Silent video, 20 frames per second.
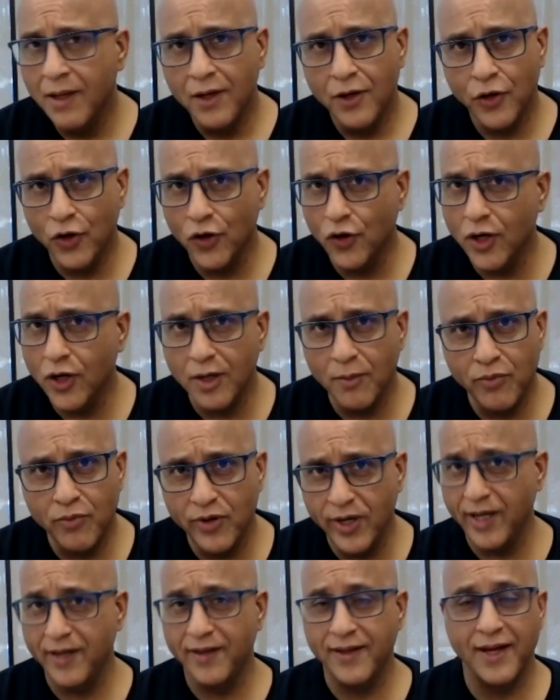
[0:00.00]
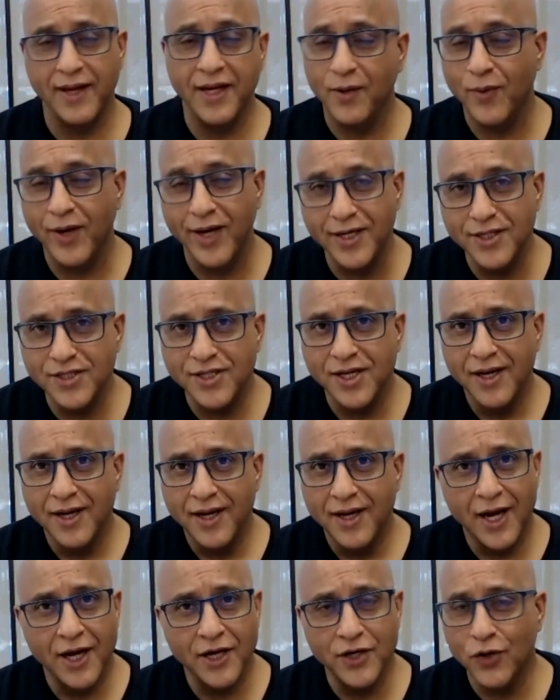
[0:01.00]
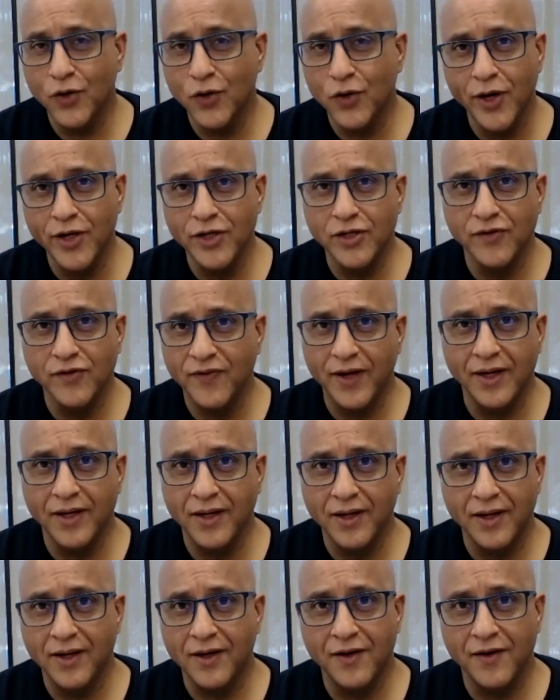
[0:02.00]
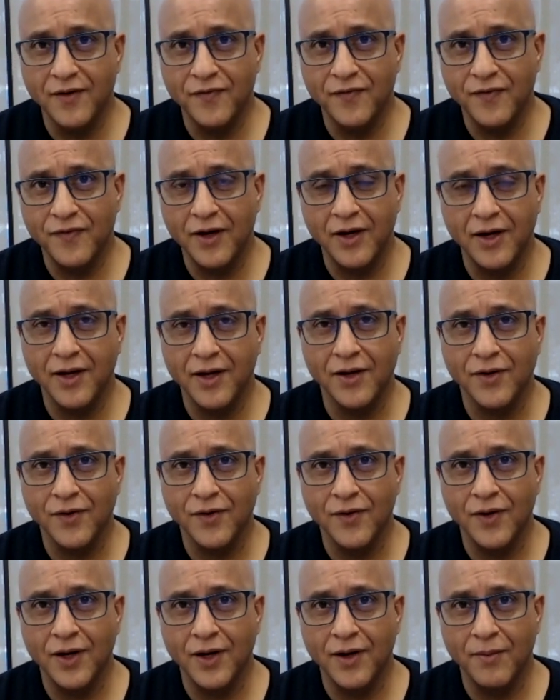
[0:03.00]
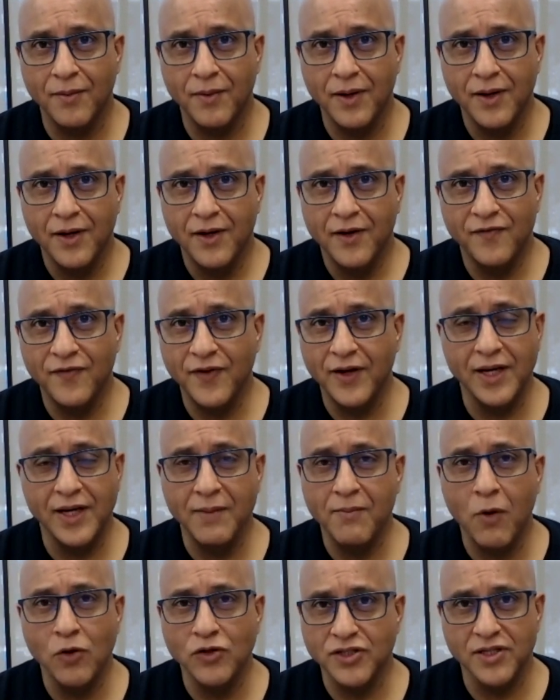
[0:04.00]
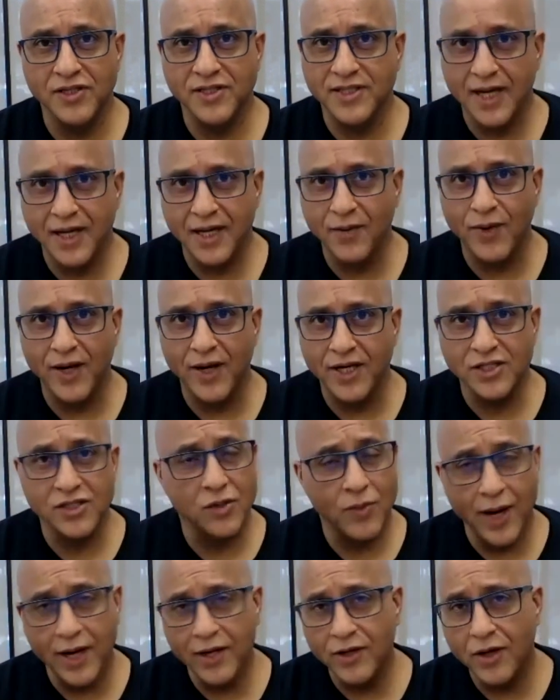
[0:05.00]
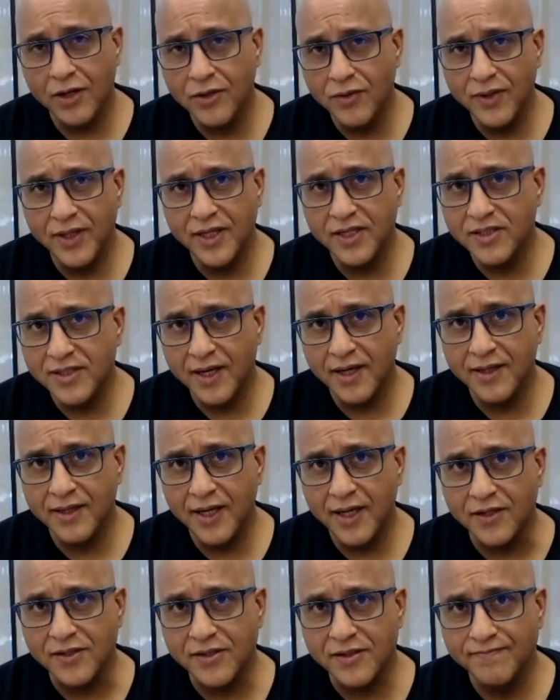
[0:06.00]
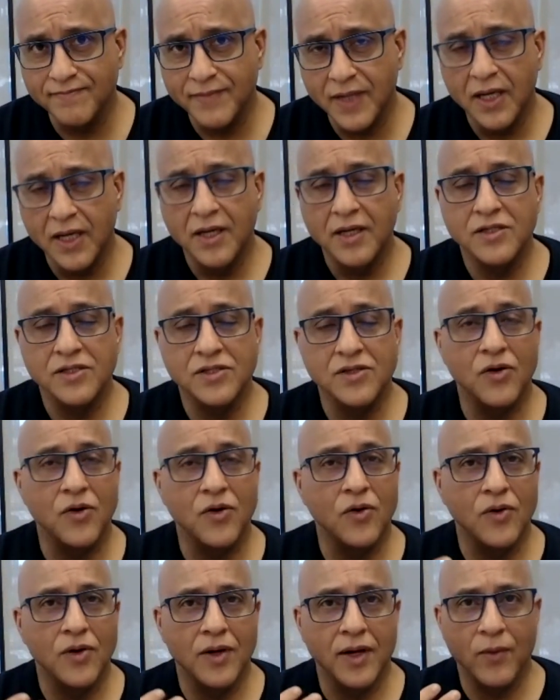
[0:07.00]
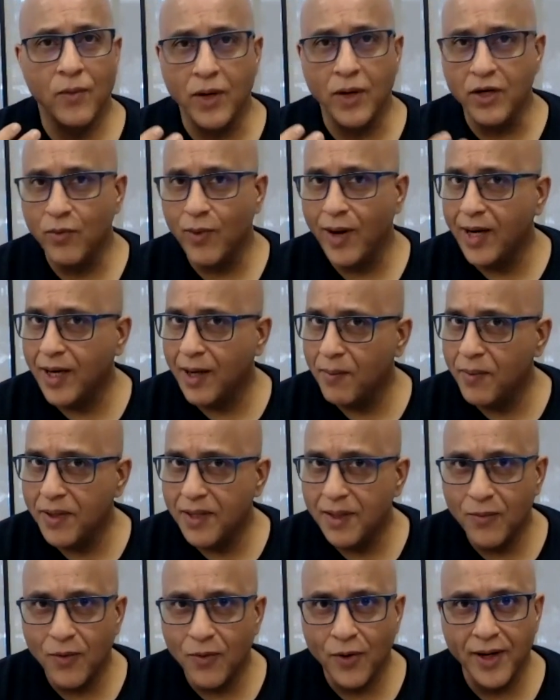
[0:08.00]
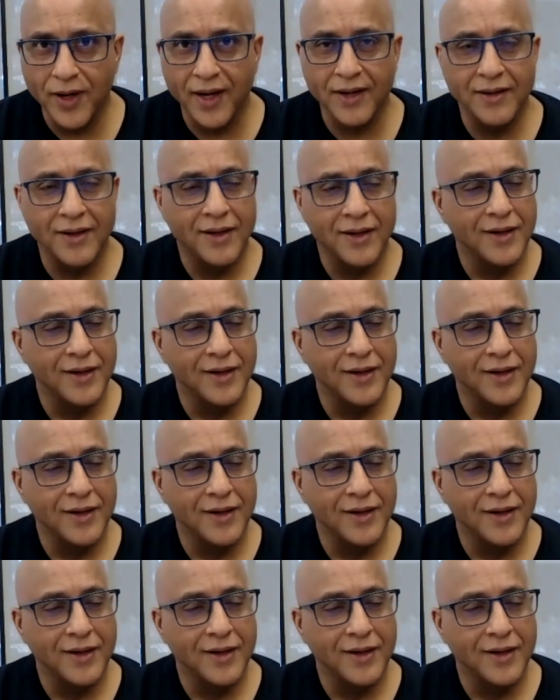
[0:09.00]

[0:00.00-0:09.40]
You're going to breathe anyways, and you're going to feel emotions anyway. So why not do these techniques? So when you wake up in the morning,